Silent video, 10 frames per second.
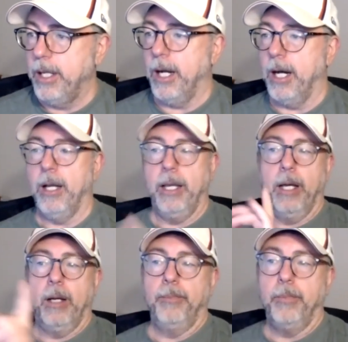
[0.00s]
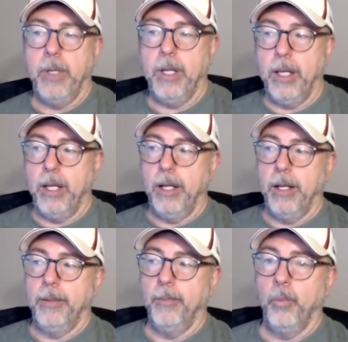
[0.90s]
Uh, um,
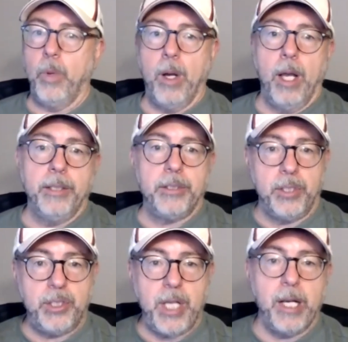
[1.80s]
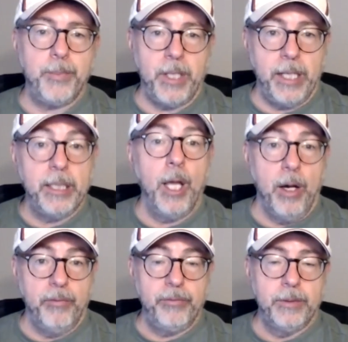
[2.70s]
it's the setup that I
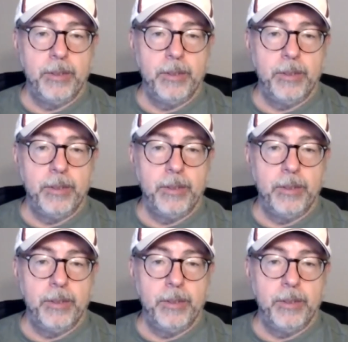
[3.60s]
love.